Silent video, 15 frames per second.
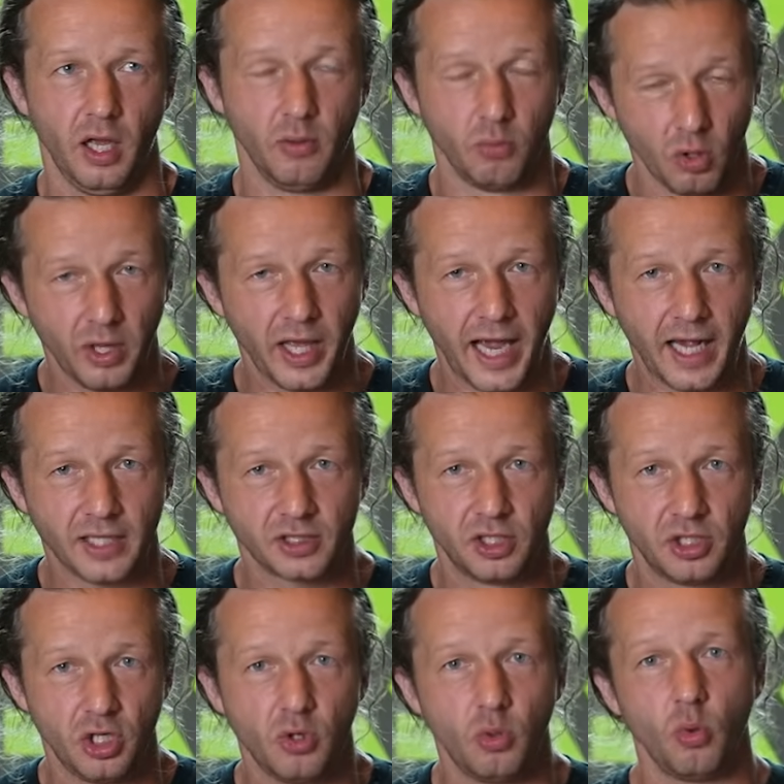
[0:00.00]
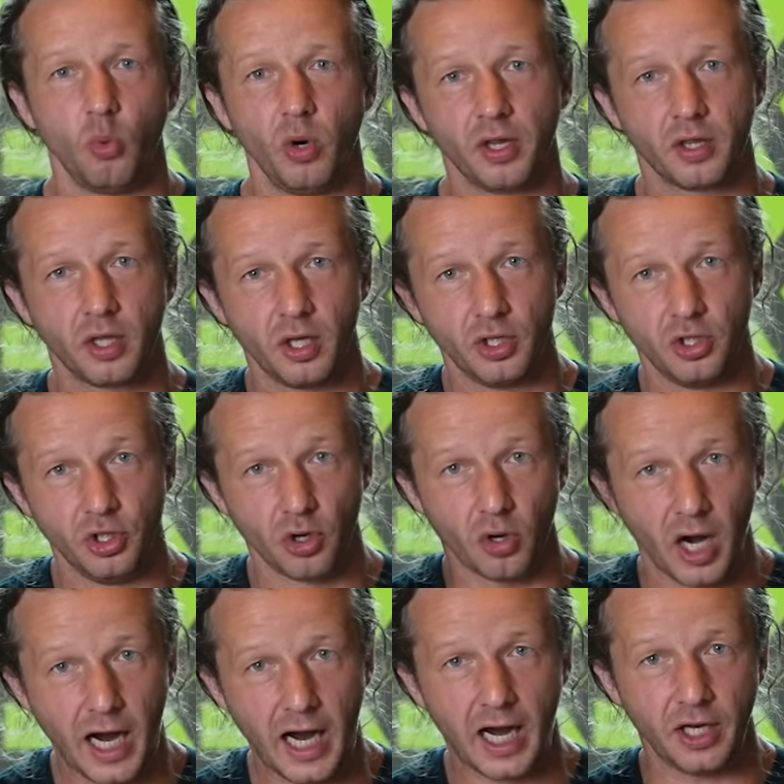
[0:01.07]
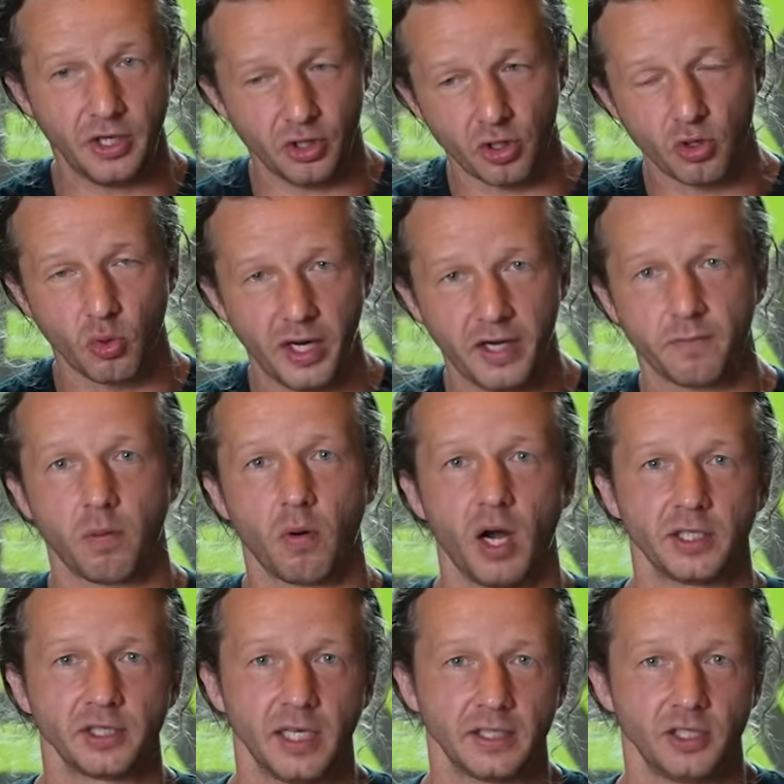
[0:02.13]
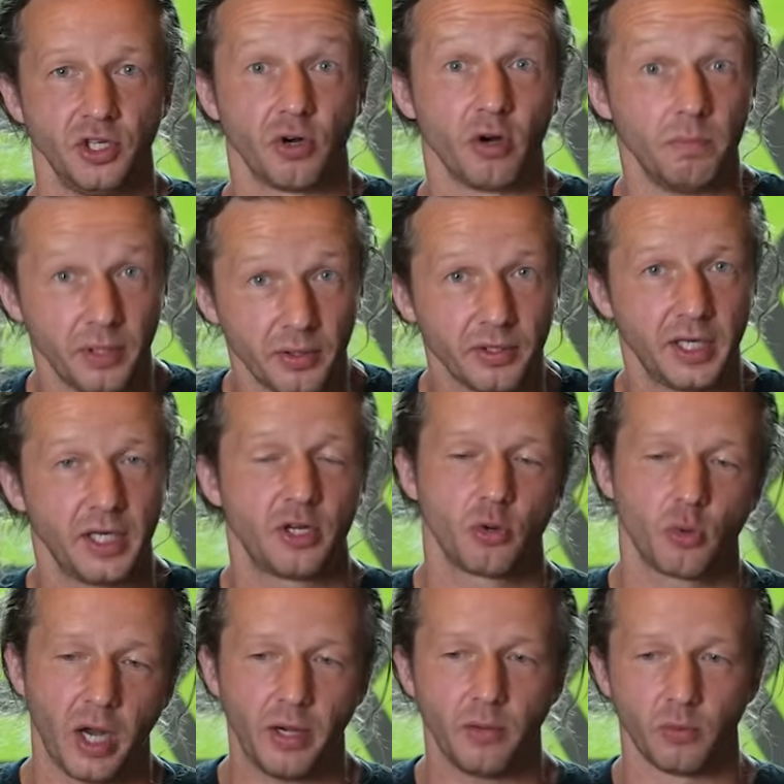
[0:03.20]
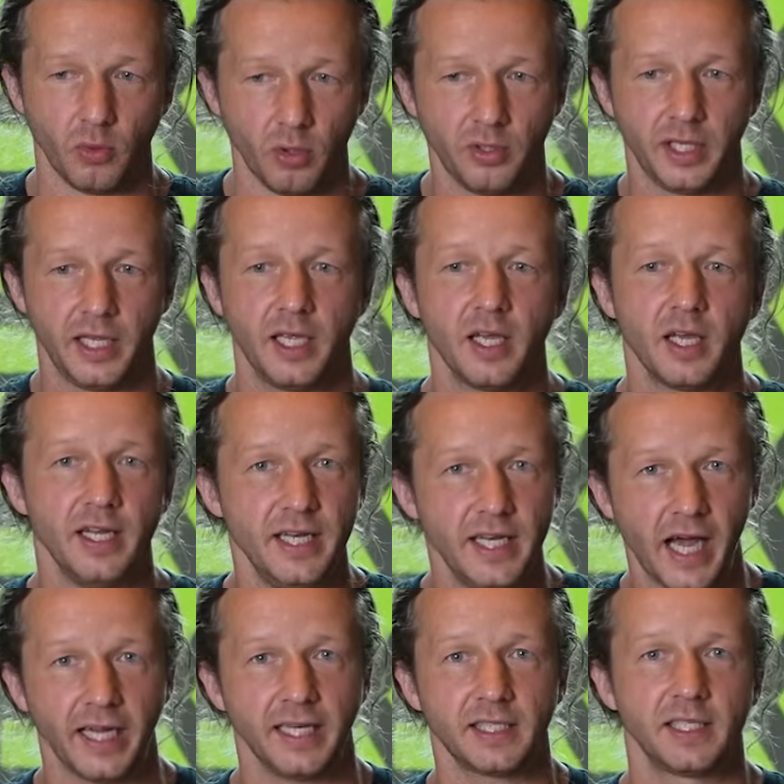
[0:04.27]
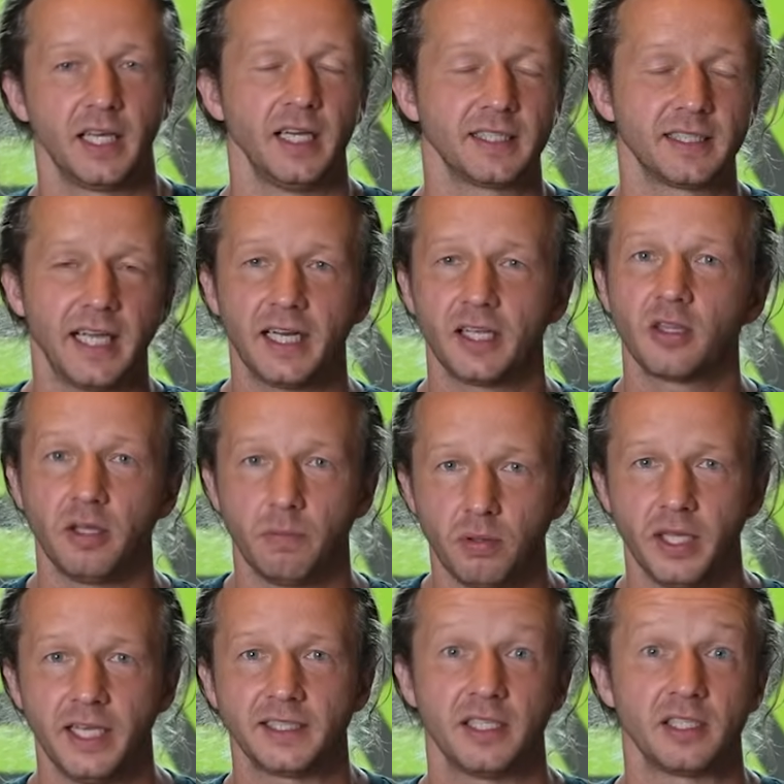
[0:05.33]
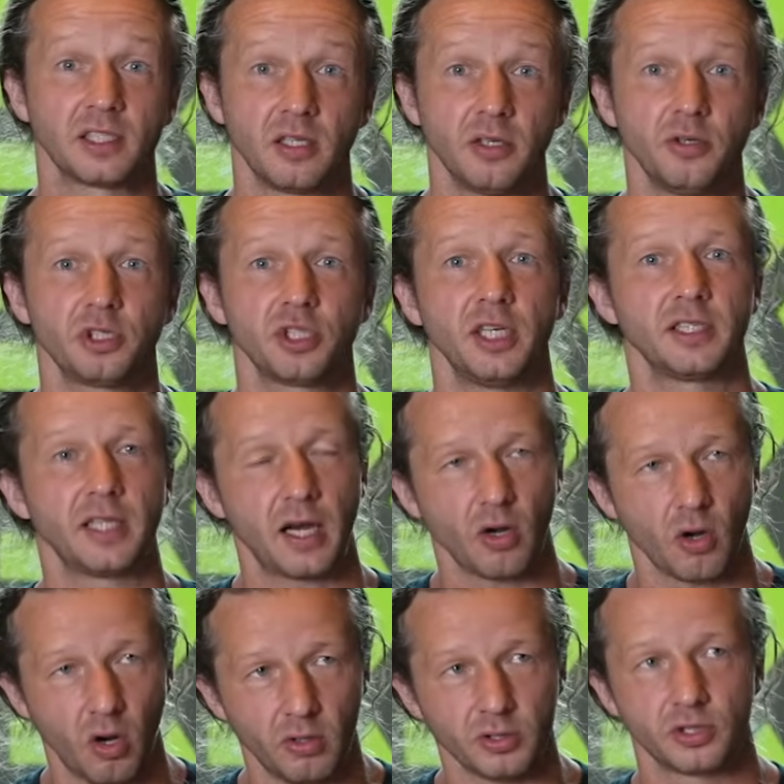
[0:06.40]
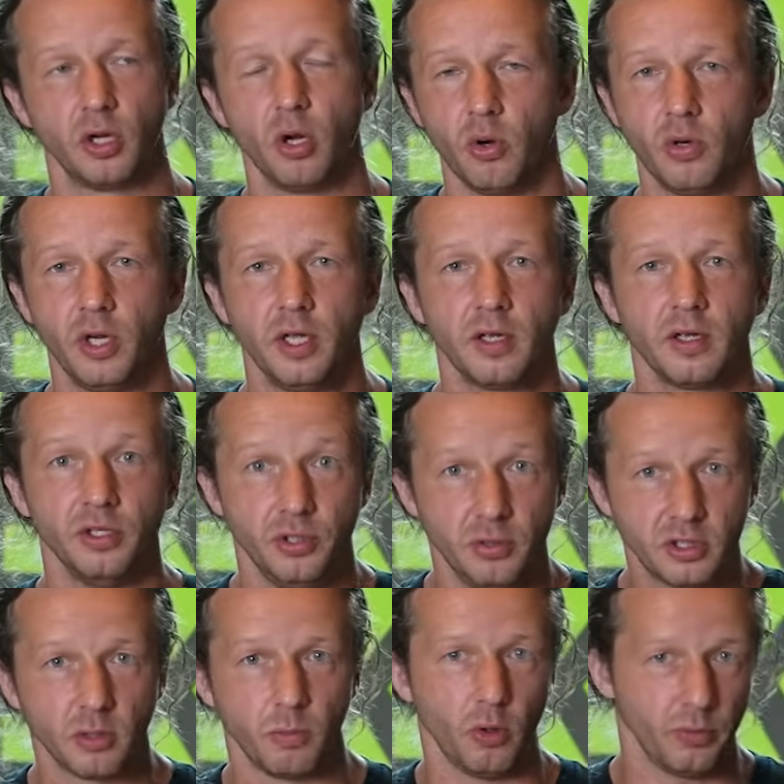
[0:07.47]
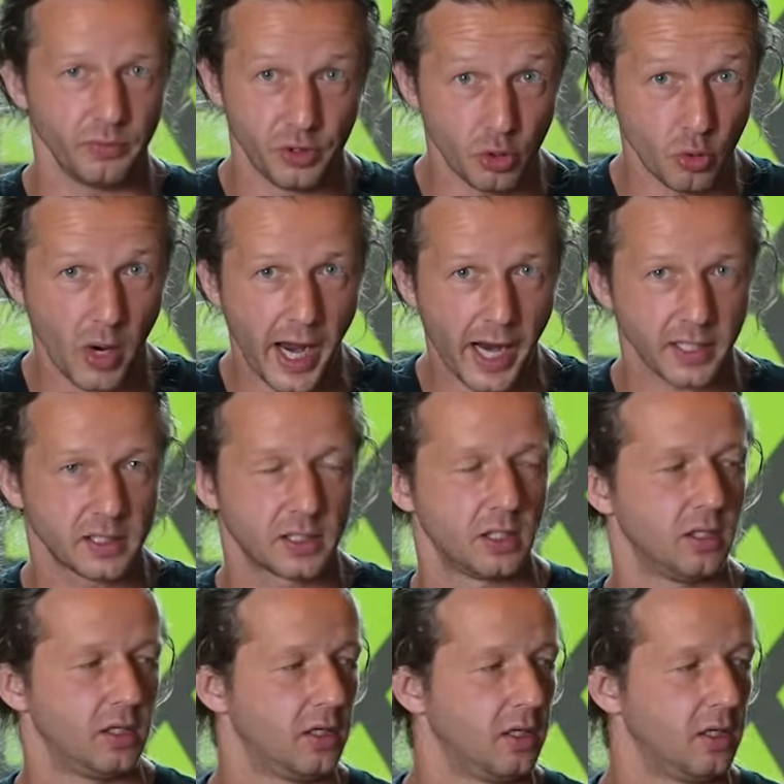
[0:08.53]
It really has to do with your eye and your creative process and your ability to create really nice, aesthetically pleasing solutions that are also usable, U X.